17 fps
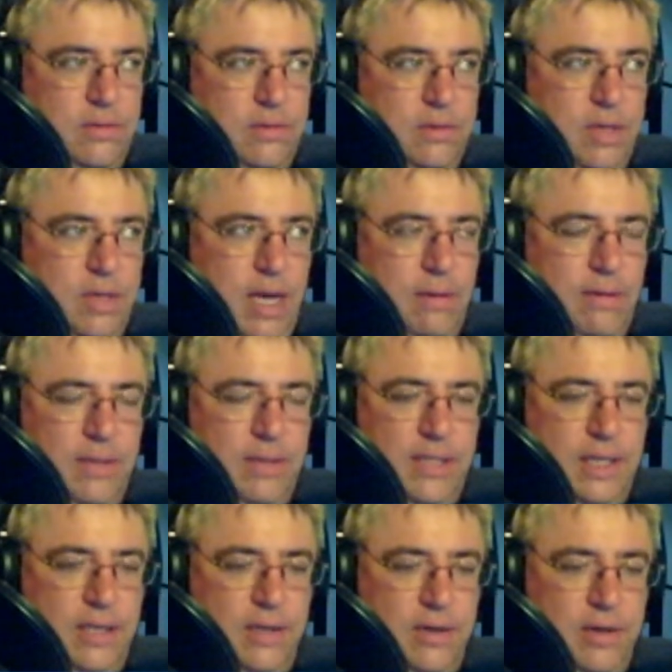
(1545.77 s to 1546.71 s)
I would
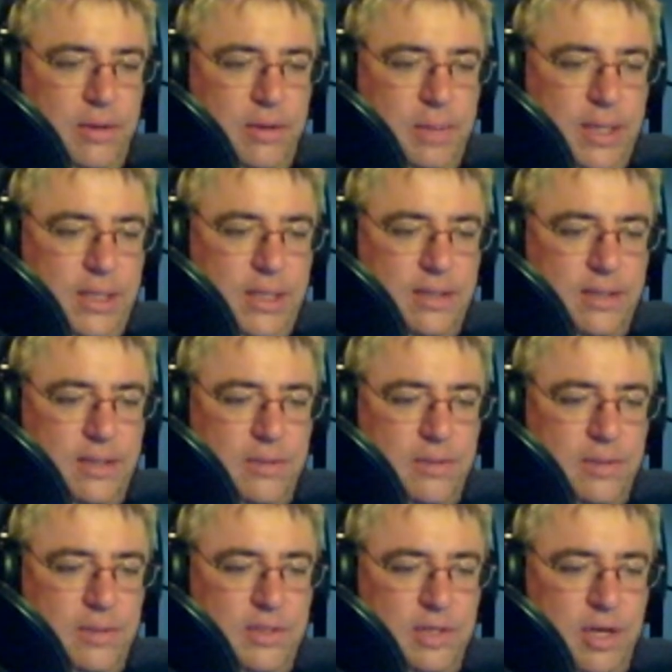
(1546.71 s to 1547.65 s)
say, 30 minutes to
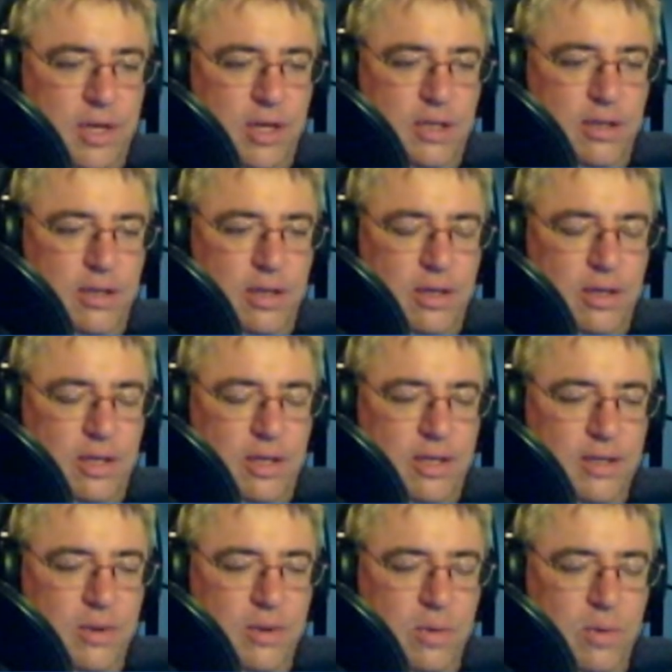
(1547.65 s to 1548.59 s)
install on
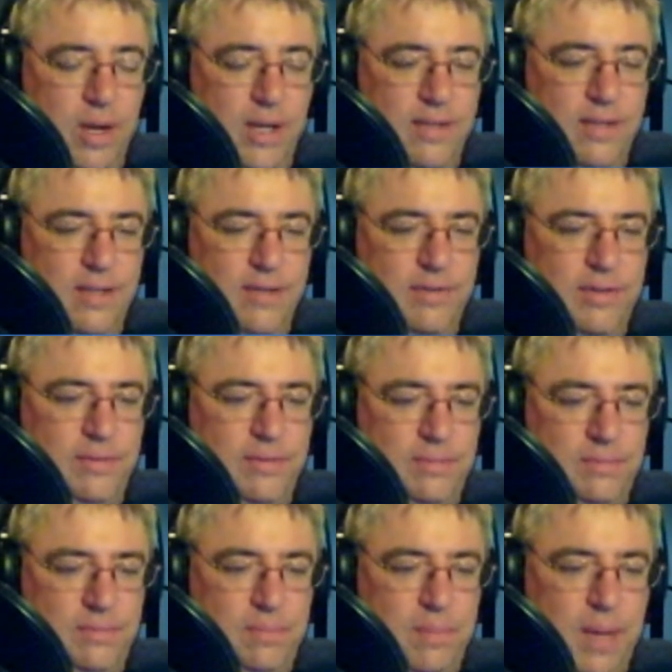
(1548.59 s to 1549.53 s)
a Core i7
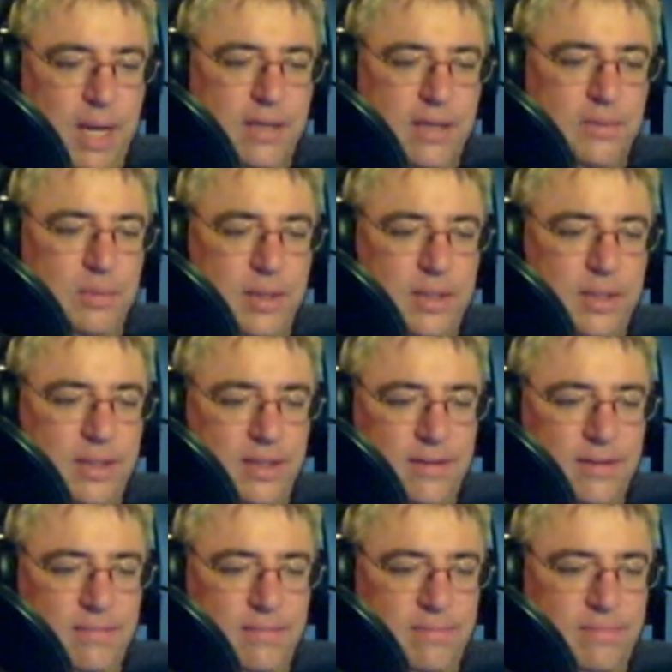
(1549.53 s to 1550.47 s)
box with
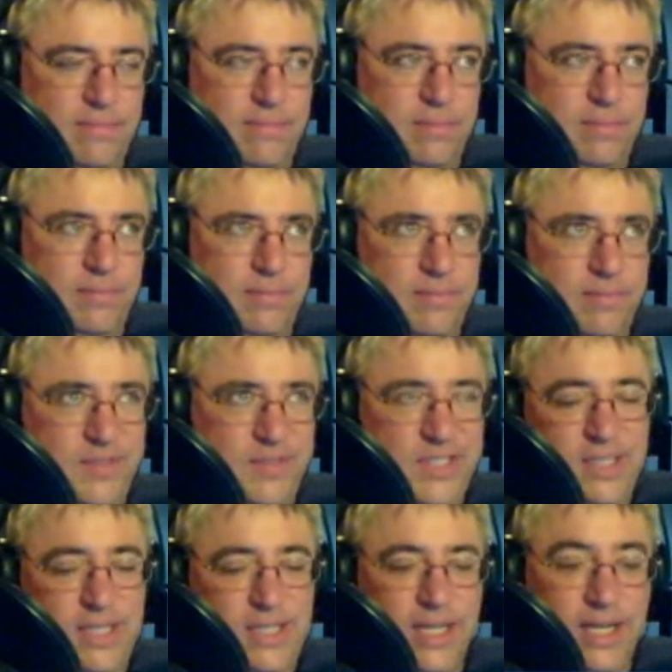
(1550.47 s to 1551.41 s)

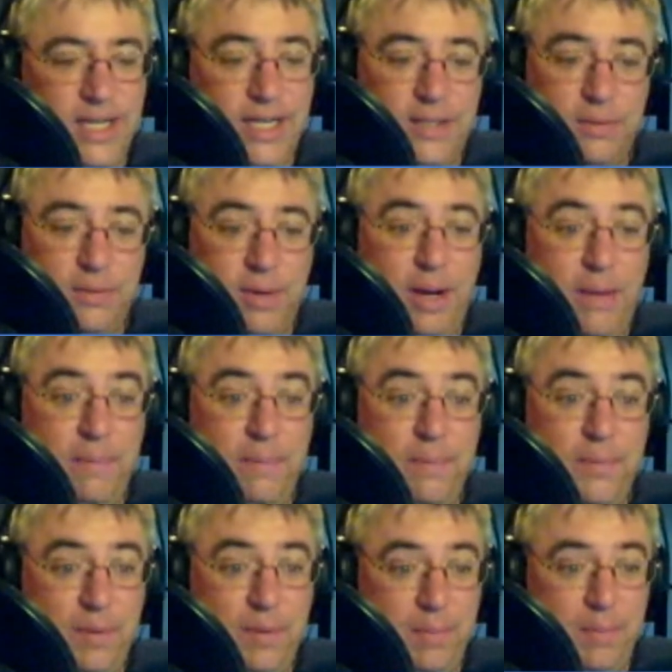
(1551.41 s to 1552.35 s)
16 gigs of RAM.
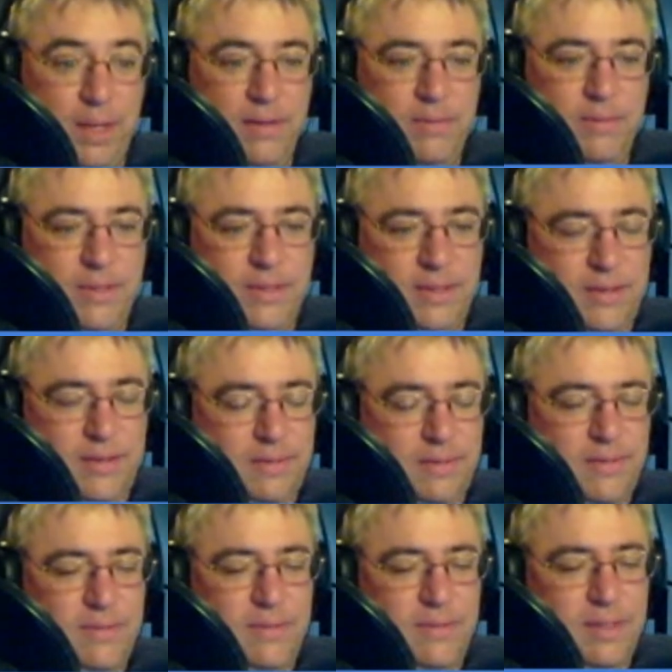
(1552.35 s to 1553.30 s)
I mean, it was
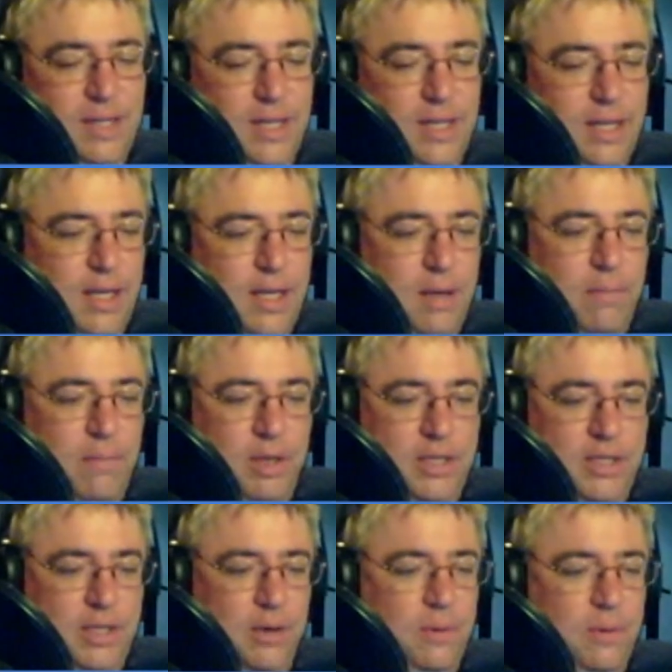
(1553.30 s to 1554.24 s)
pretty
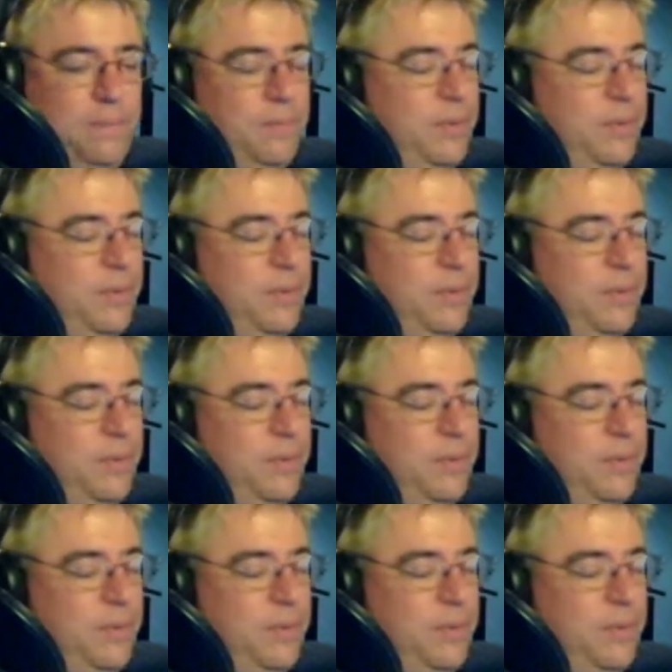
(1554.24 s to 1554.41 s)
slow.